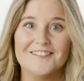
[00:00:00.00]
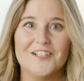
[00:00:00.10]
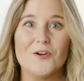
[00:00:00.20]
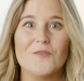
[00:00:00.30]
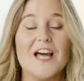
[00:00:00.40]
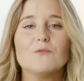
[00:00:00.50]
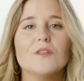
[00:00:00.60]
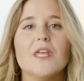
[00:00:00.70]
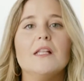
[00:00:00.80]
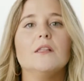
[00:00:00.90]
You know, that's
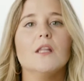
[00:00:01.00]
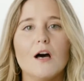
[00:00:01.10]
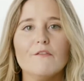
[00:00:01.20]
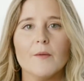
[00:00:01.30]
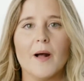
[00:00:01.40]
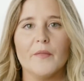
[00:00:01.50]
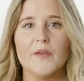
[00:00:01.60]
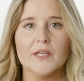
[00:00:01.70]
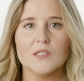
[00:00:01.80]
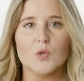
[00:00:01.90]
what they love about
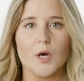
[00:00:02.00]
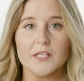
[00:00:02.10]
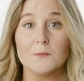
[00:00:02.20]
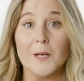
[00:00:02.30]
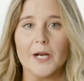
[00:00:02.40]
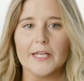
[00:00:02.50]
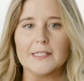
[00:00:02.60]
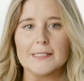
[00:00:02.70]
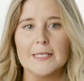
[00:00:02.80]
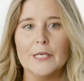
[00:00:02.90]
the in-store
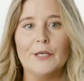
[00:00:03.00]
experience.